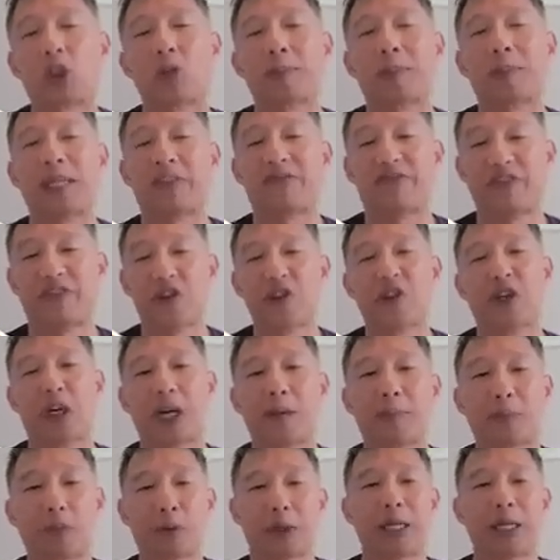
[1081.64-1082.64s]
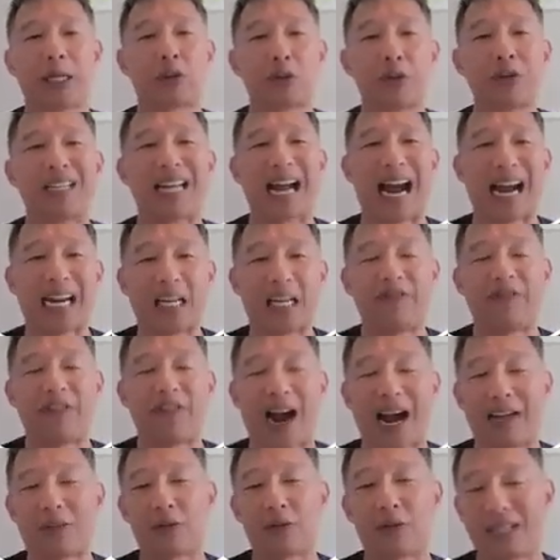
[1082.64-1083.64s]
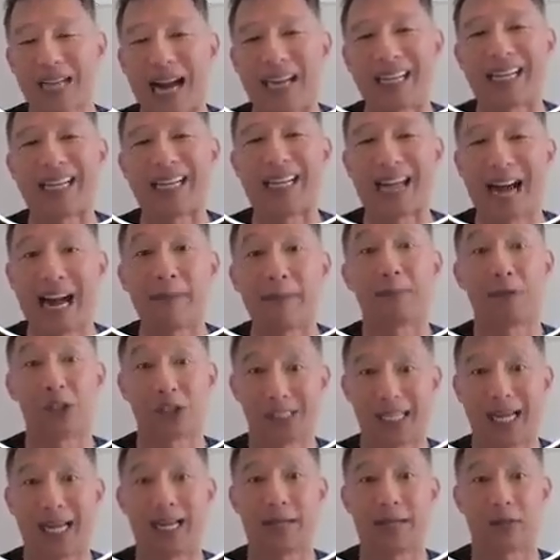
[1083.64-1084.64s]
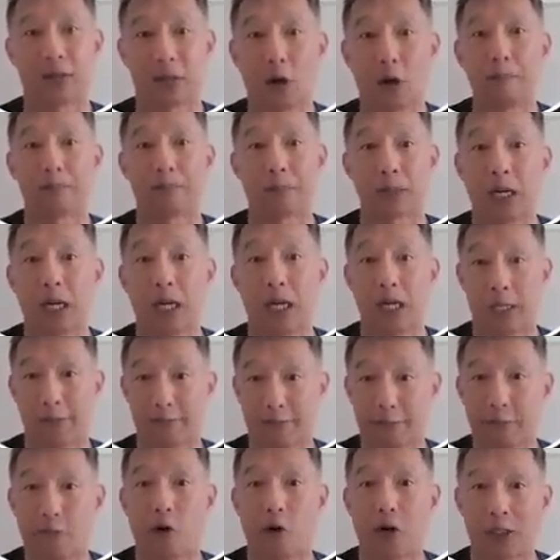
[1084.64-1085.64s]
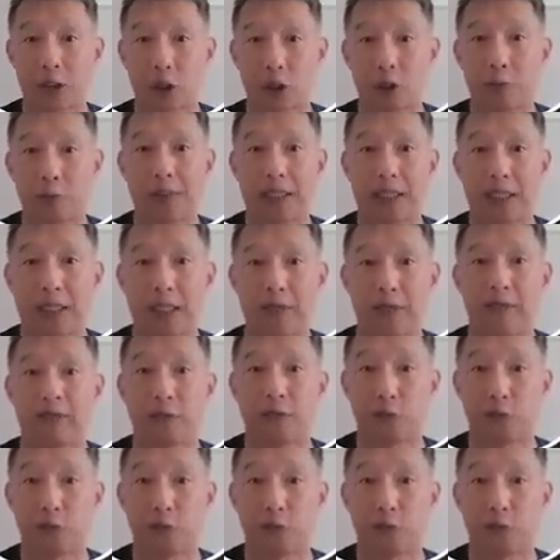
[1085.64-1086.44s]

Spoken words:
needs to be further upgraded to 95 to 99% for it to be